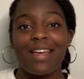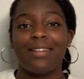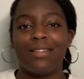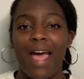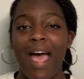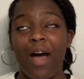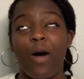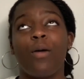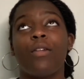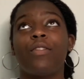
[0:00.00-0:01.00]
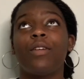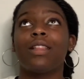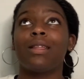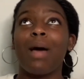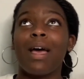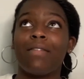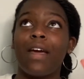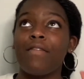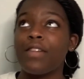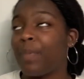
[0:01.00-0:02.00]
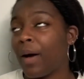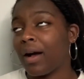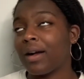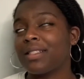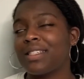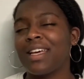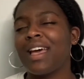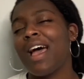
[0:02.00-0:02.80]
Now, for my favorite part,